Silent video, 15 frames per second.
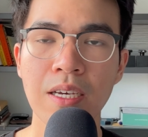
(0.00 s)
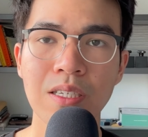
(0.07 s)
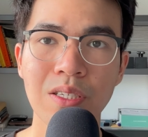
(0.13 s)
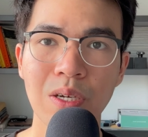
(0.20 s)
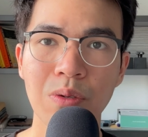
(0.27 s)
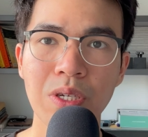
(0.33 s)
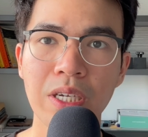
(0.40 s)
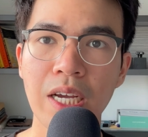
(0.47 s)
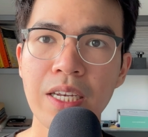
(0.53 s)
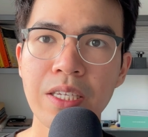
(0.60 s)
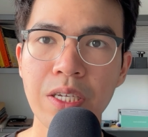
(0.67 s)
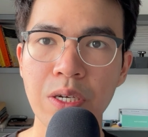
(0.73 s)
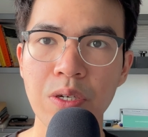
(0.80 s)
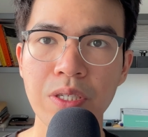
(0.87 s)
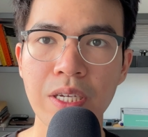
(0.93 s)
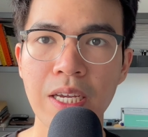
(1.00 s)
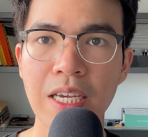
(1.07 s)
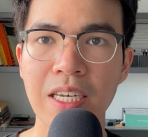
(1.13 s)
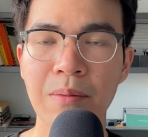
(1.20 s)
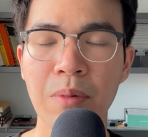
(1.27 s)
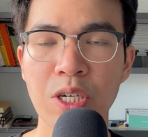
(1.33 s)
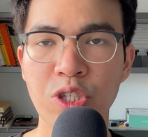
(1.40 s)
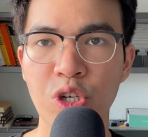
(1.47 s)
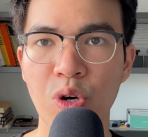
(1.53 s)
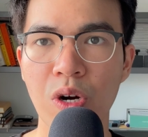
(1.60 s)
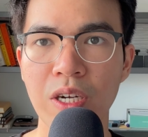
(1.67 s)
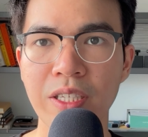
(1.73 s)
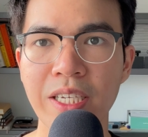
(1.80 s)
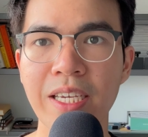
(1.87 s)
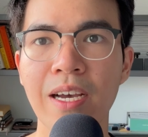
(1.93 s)
so you can use it in the
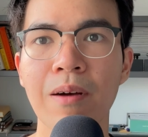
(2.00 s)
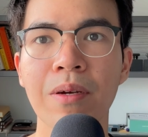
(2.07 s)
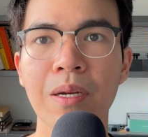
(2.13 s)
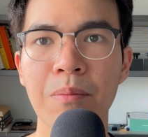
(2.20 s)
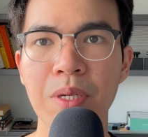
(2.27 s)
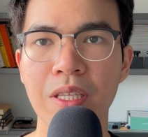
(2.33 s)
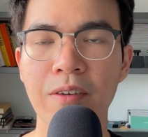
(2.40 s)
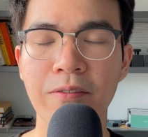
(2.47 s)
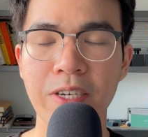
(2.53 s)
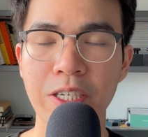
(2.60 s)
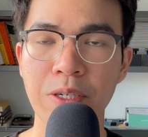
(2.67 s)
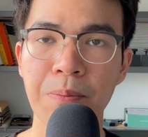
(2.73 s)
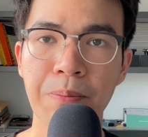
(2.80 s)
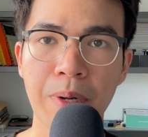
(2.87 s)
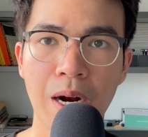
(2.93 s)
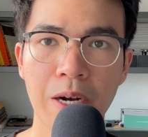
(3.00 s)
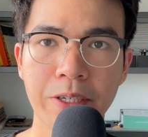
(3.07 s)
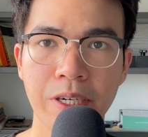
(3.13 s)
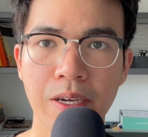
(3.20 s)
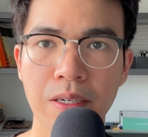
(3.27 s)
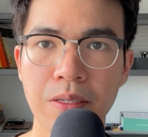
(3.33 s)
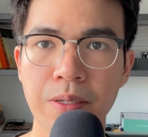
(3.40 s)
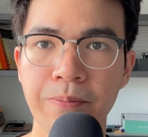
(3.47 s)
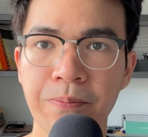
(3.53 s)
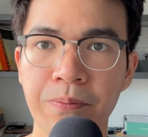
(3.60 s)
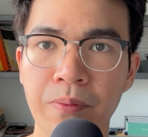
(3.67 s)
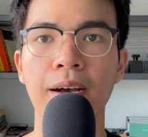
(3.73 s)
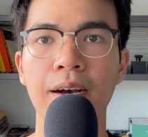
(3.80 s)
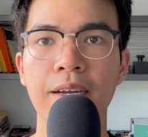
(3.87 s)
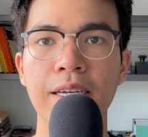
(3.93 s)
majority of computer vision projects.
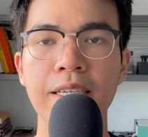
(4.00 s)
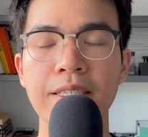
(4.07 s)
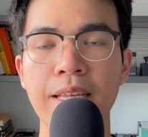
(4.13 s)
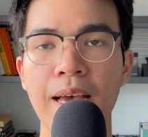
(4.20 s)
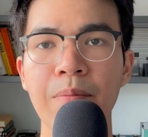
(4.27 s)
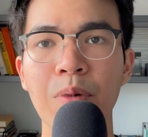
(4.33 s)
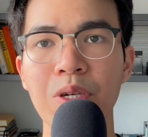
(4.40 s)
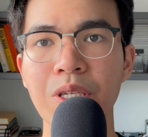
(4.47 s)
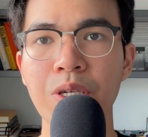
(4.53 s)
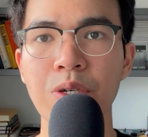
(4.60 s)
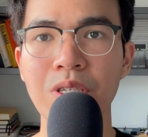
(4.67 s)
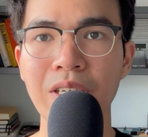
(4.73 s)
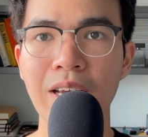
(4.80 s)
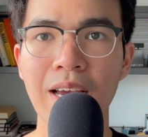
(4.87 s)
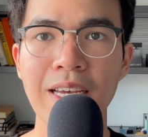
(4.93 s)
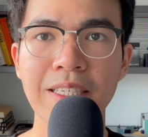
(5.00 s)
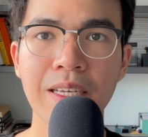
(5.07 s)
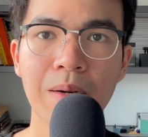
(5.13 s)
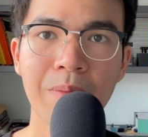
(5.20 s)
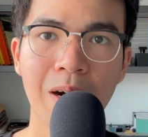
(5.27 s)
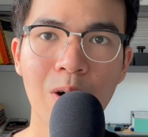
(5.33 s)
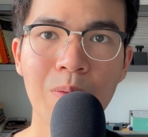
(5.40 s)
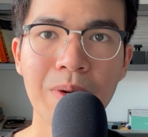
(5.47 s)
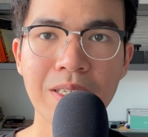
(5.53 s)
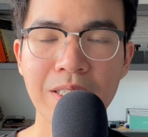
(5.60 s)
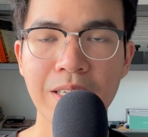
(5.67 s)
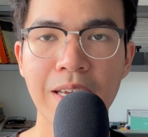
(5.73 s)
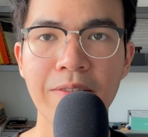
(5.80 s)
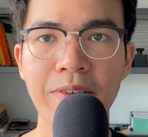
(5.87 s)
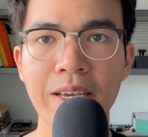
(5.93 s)
An example use case of
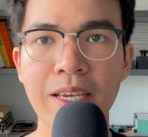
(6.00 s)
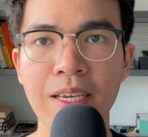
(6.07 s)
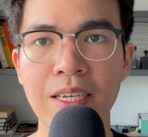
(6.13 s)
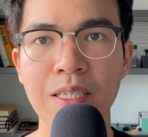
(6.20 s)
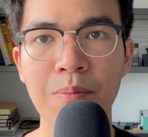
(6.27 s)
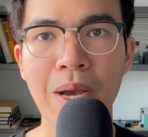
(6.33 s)
OpenCV is